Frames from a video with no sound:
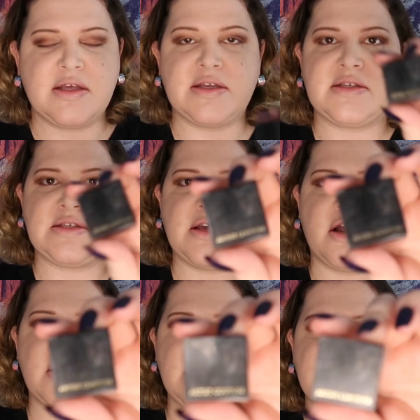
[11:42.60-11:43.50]
this
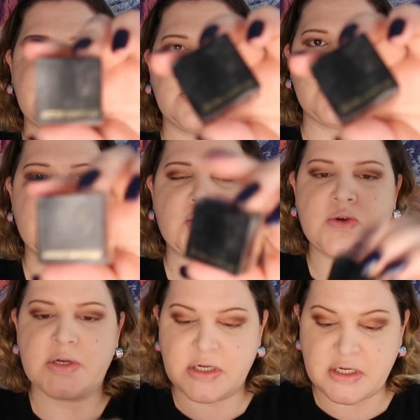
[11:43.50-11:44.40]
Artist
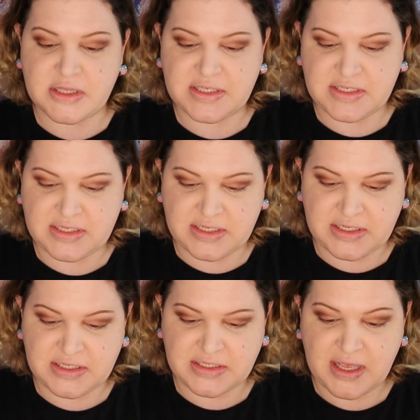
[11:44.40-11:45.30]
Couture. This
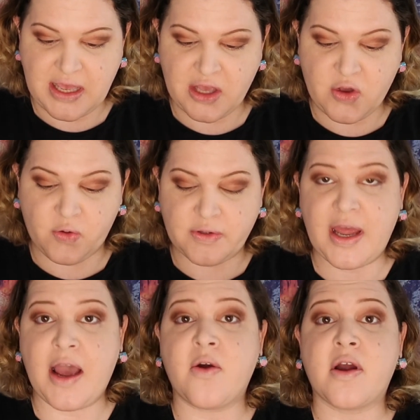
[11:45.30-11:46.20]
is Golden
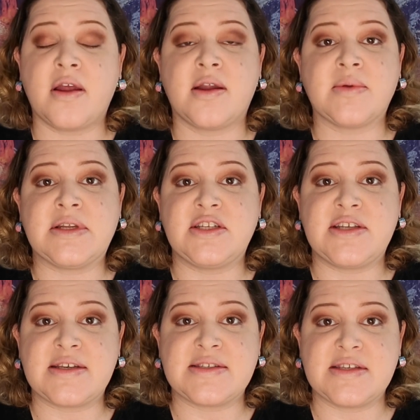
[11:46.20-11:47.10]
Hour, and I'm going to
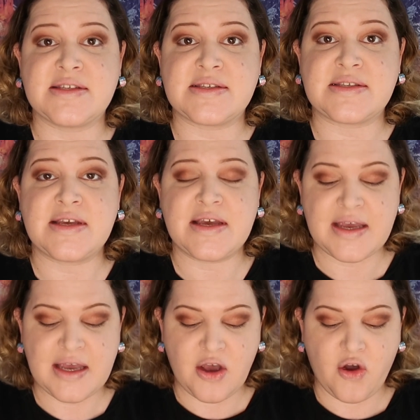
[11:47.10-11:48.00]
dust this
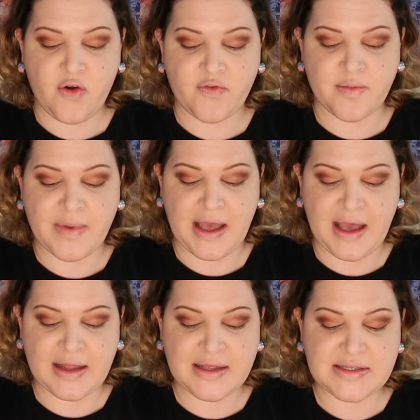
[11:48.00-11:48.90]
over my
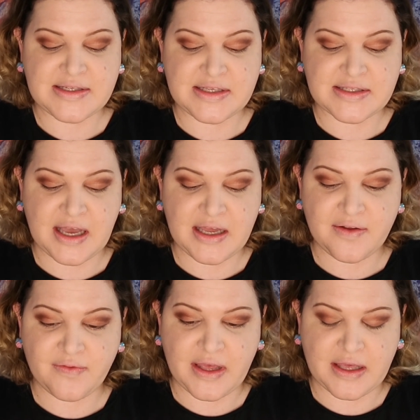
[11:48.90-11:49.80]
eyelids. It's
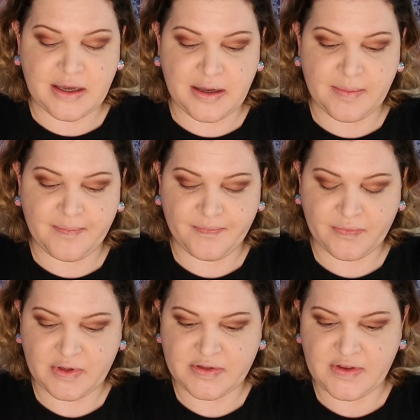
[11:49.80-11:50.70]
kind of like,
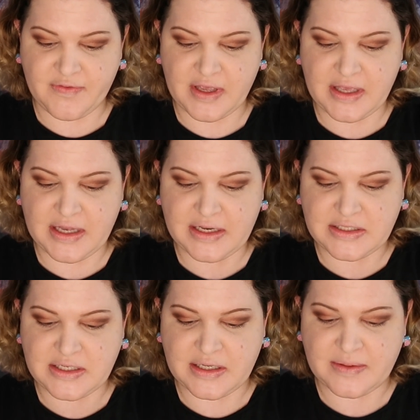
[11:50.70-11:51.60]
see if I can get
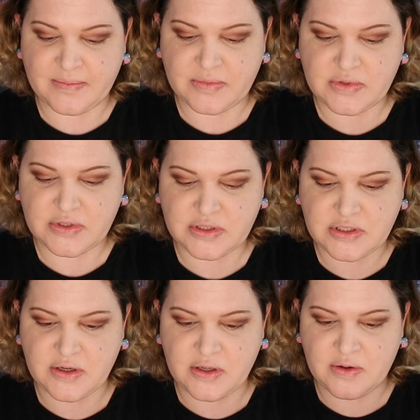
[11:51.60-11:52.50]
it to
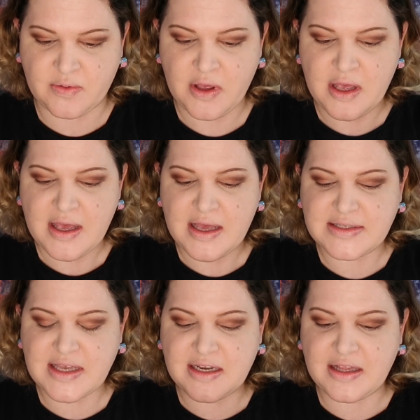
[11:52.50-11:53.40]
show you.
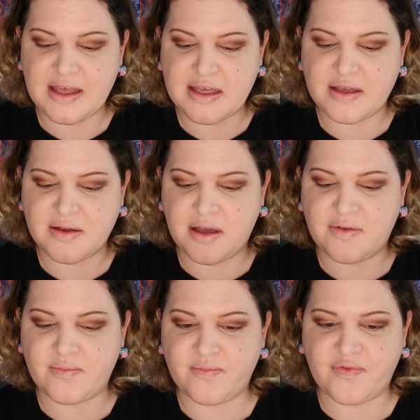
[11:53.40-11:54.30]
It's kind of like
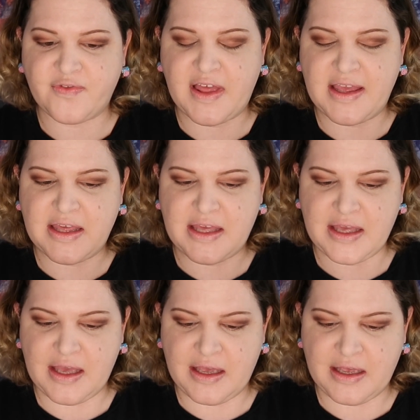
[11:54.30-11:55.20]

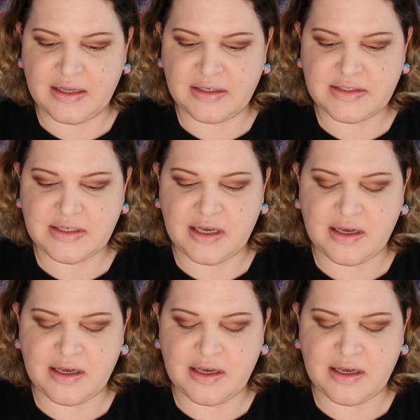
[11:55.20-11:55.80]
flaky and